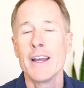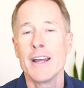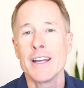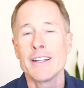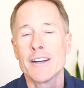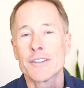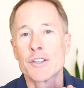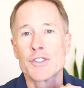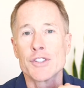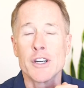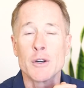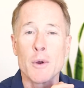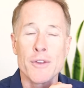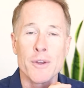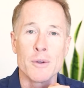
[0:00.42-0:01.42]
Hey, Dr. C
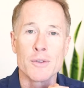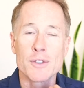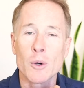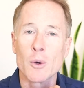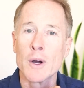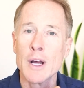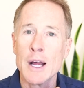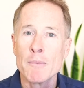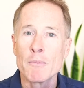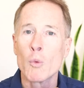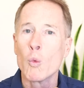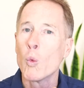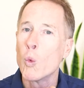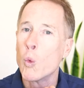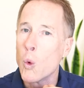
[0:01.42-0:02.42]
here with you. So
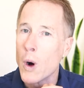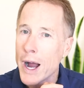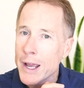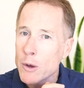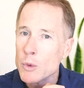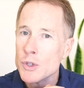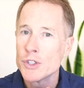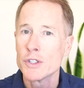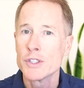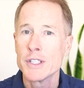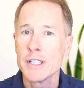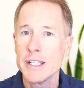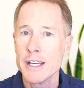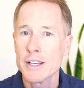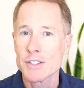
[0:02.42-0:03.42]
why would your
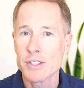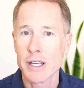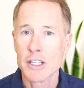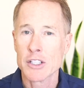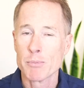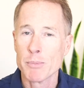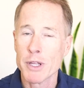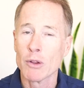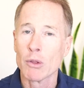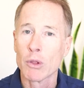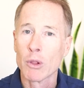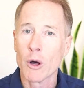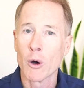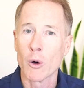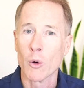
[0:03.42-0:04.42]
TSH be
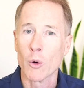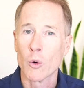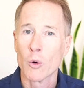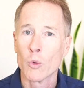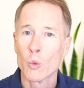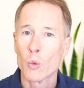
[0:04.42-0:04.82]
low